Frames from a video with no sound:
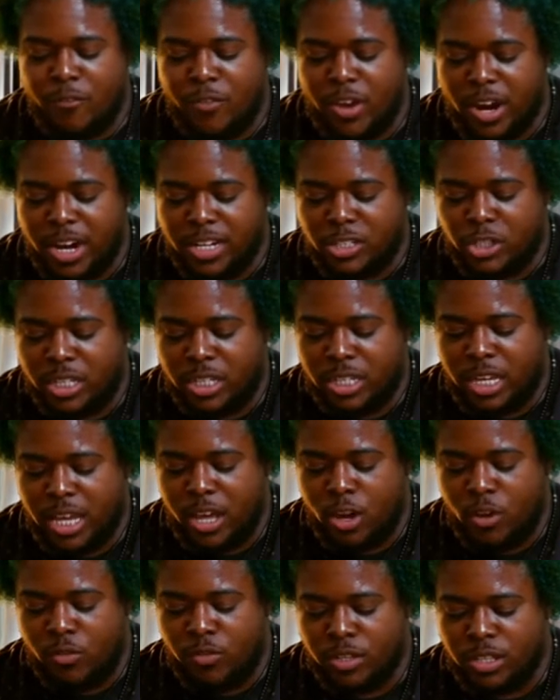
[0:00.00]
very gently
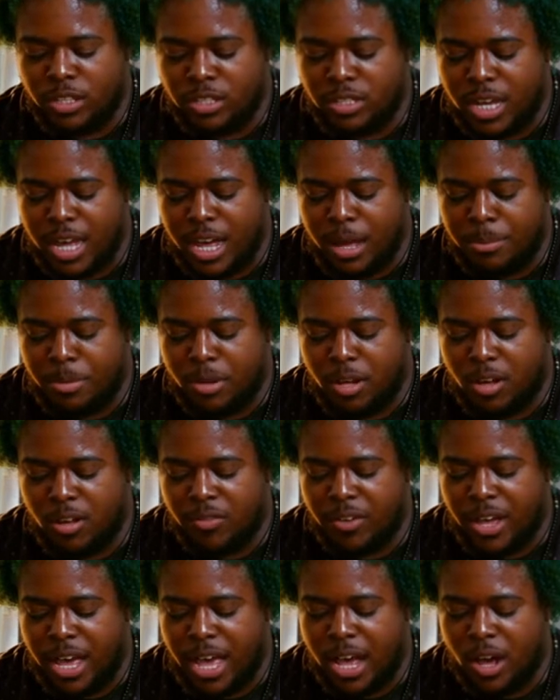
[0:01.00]
over the top
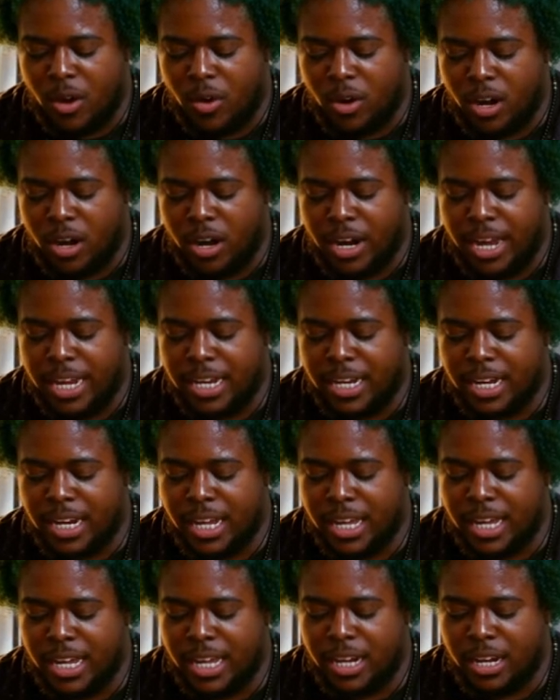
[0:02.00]
of our
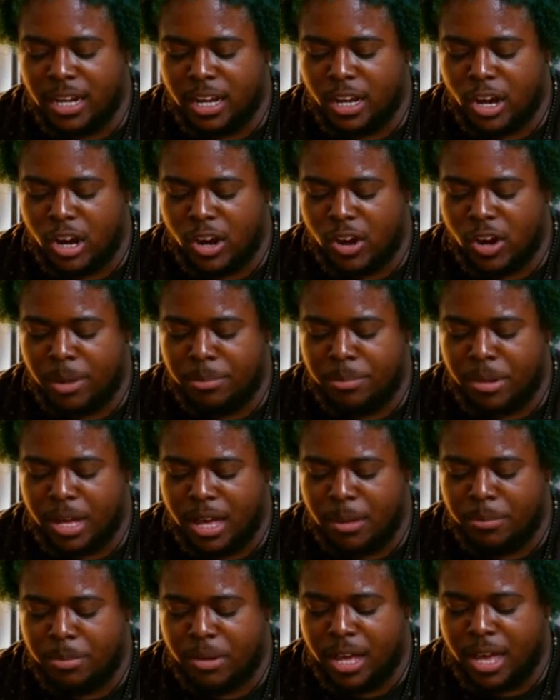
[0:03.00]
Indian curry
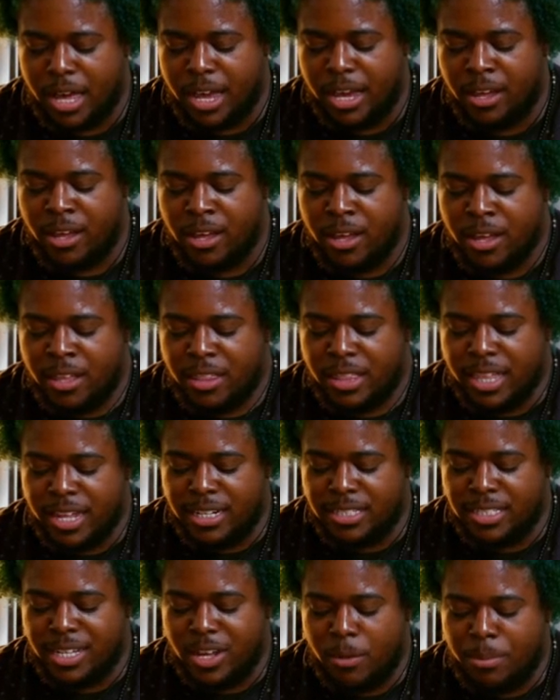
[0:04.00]
pot pie. That
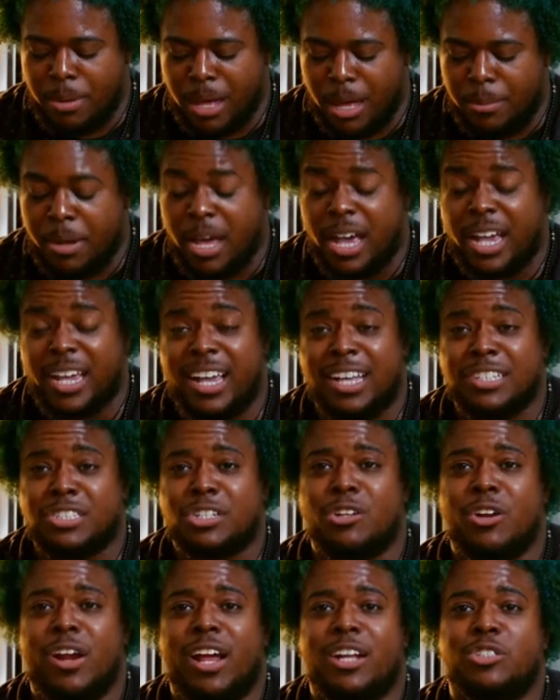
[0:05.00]
is now a pot pie, guys,
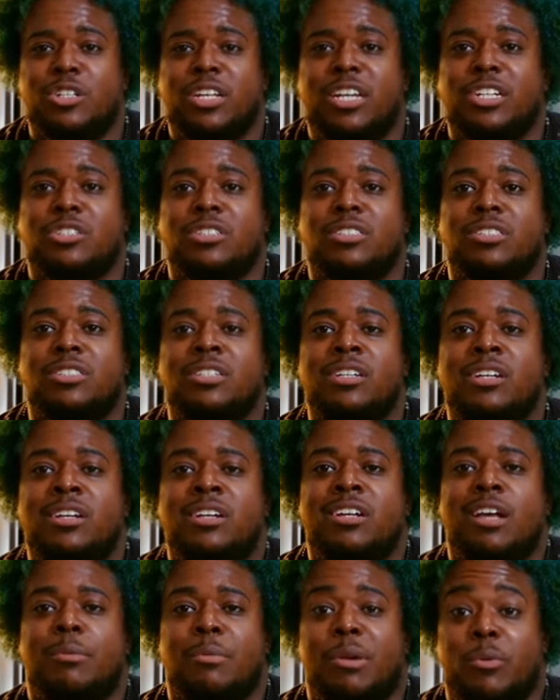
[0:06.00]
congratulations.
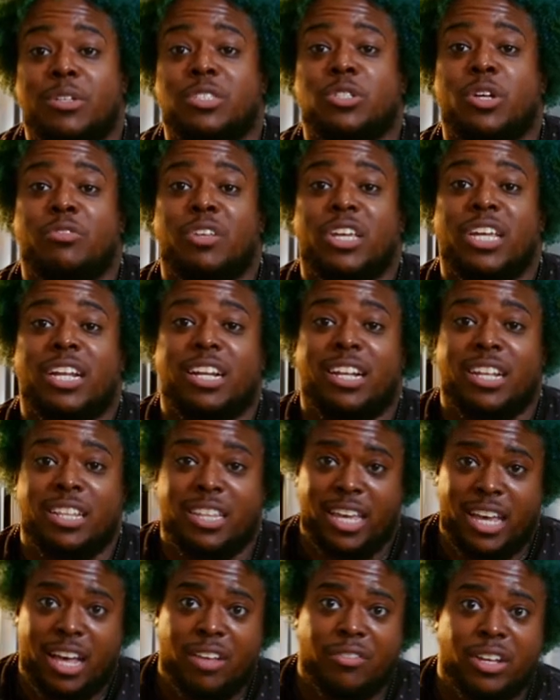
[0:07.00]
I mean, we still have to get it in
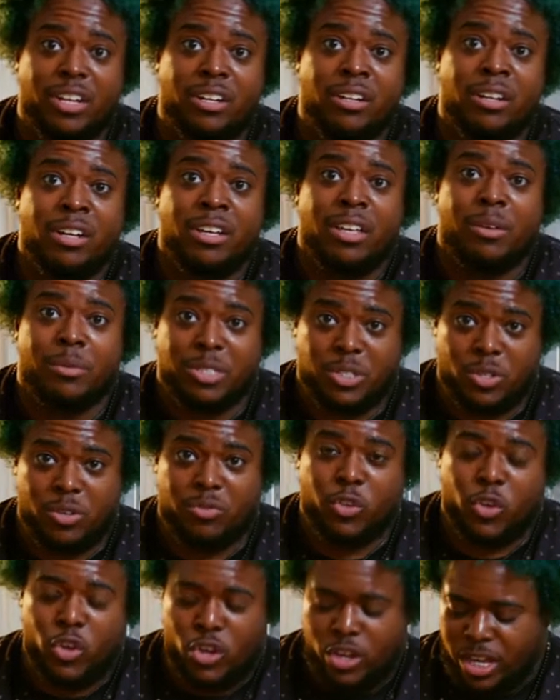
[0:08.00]
the oven, we still
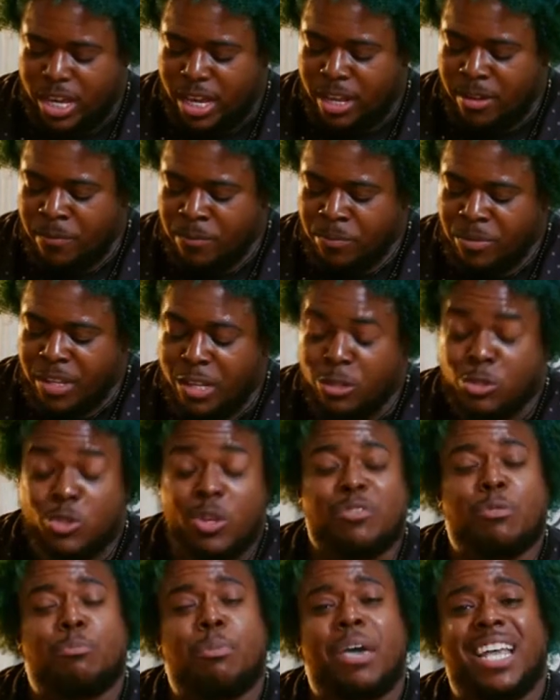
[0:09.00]
have to cook it, and you
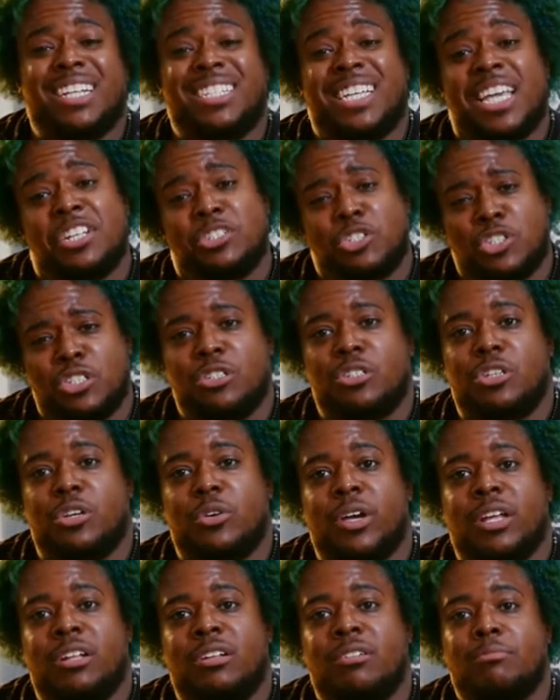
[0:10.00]
still have to pay attention to
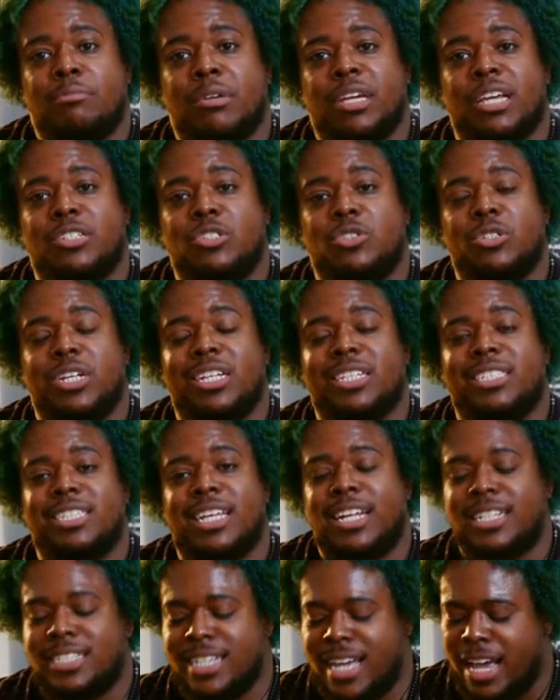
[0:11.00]
it because you need to
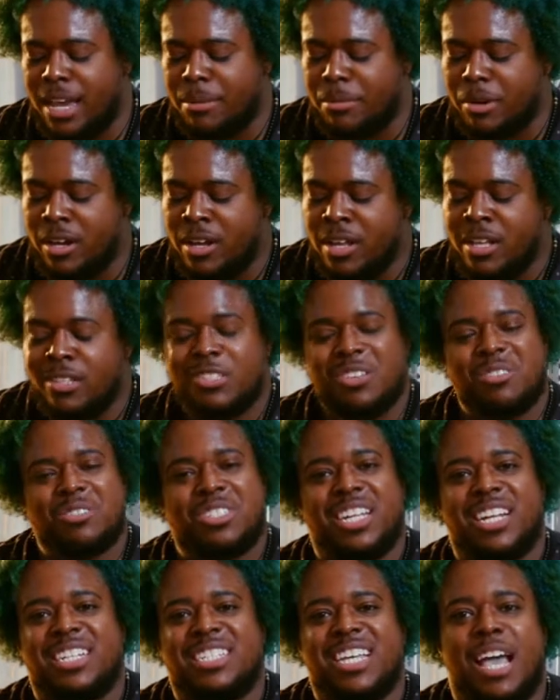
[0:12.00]
set a timer. Don't
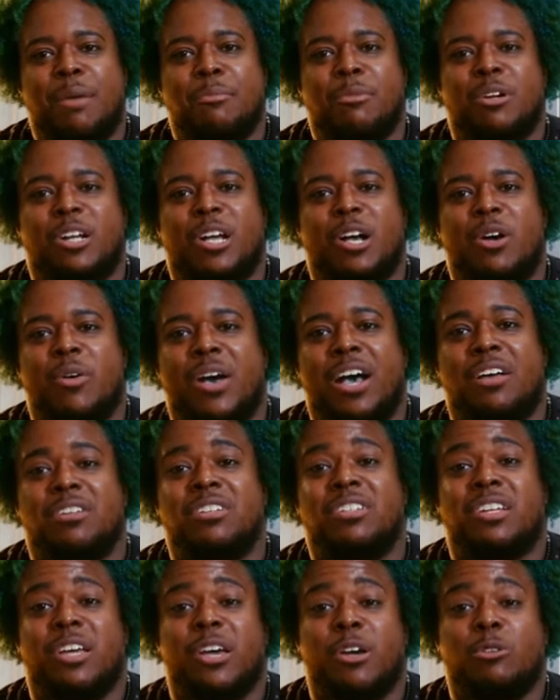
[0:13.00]
set a timer to go out
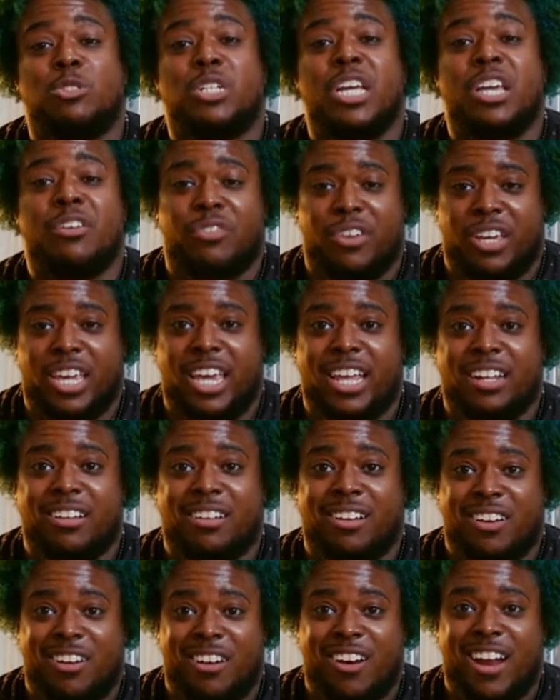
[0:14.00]
and go chief again,
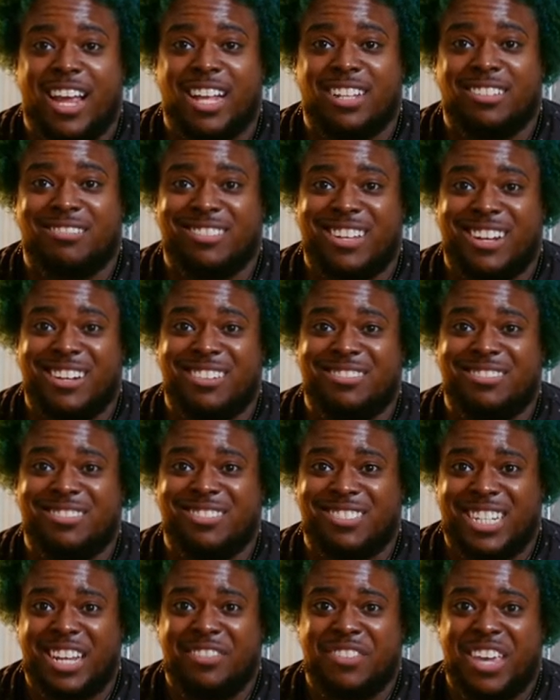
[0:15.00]
all right there,
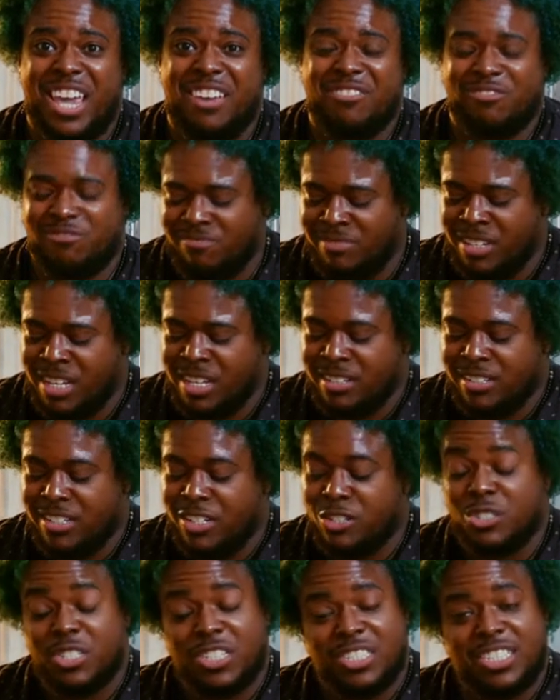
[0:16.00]
Chief chief.
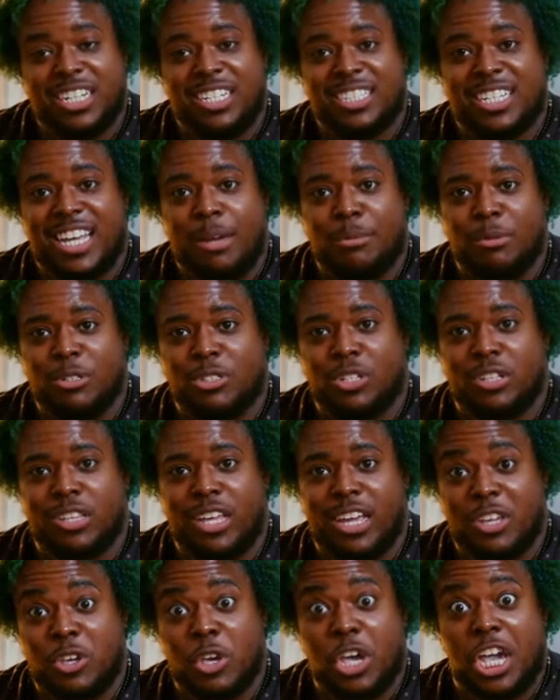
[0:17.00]
You're just gonna set a timer so
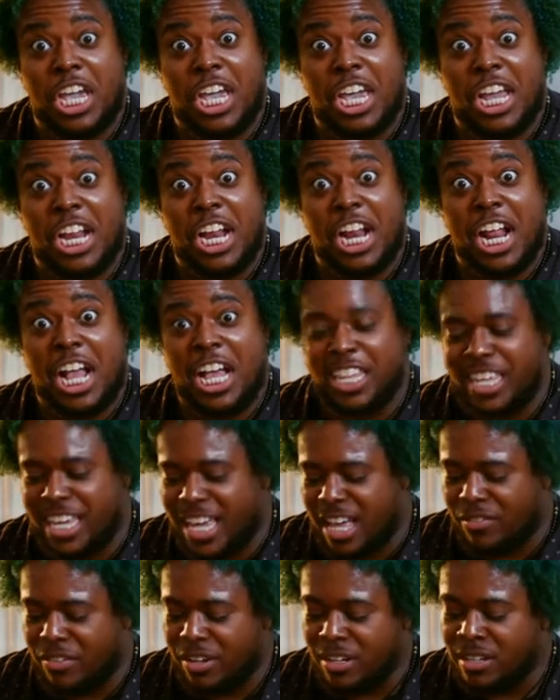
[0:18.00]
that you can get it out of the
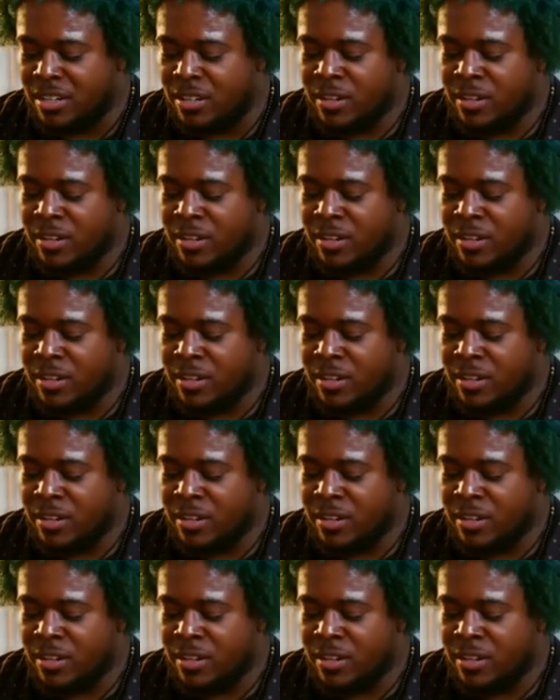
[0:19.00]
oven.